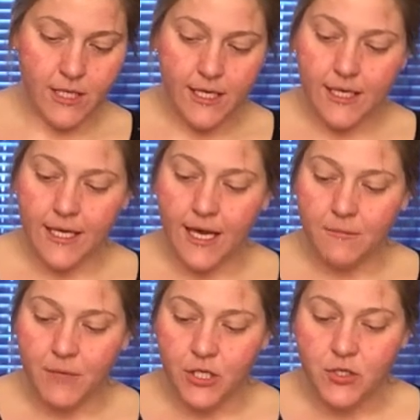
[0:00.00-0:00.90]
and kind of
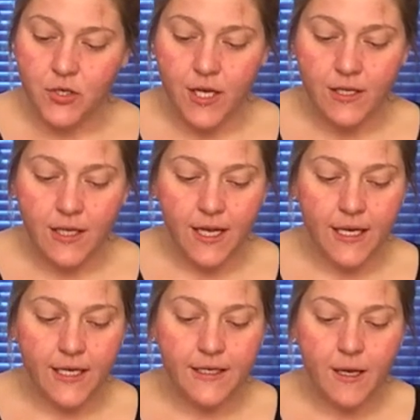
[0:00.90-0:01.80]
make sure they're
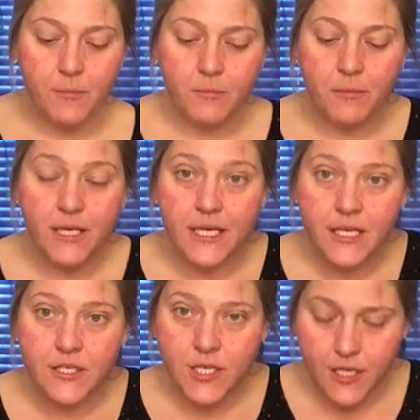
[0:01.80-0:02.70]
lined up and meeting
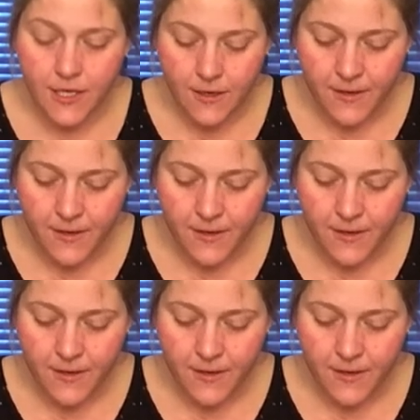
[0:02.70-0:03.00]
each other.